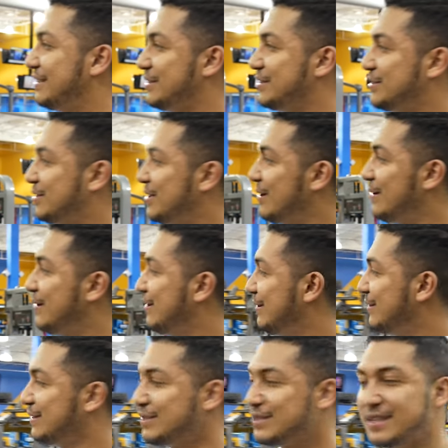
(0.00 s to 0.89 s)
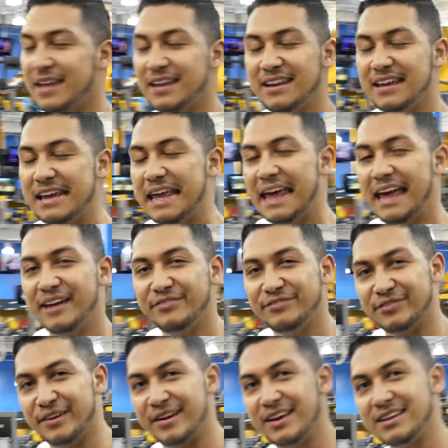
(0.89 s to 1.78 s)
so the standing
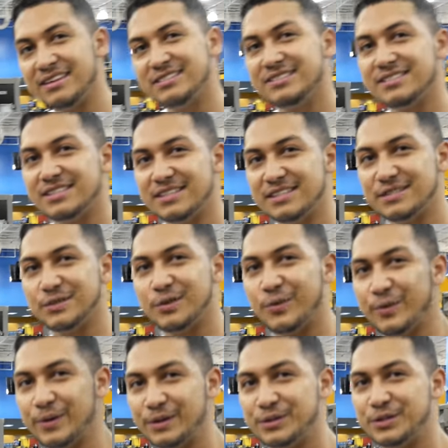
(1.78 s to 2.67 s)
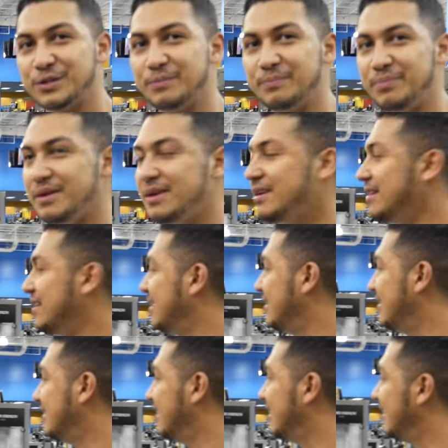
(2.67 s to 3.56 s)
calf raise is going to
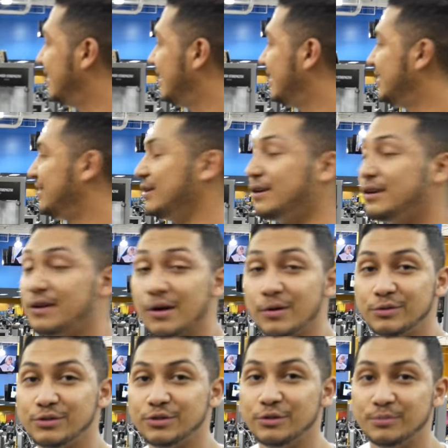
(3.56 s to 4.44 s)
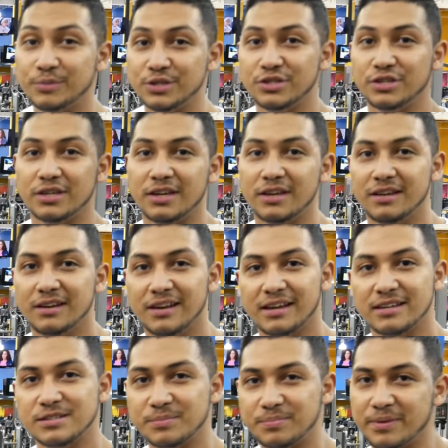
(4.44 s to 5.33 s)
be your go-to machine
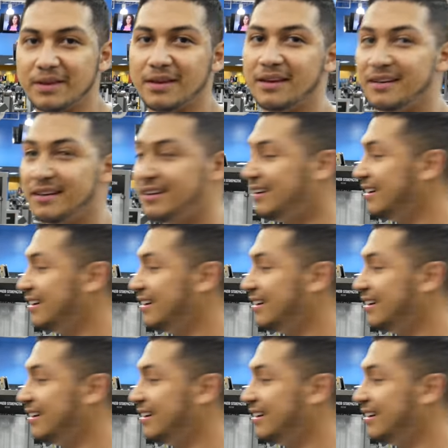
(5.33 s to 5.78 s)
as a beginner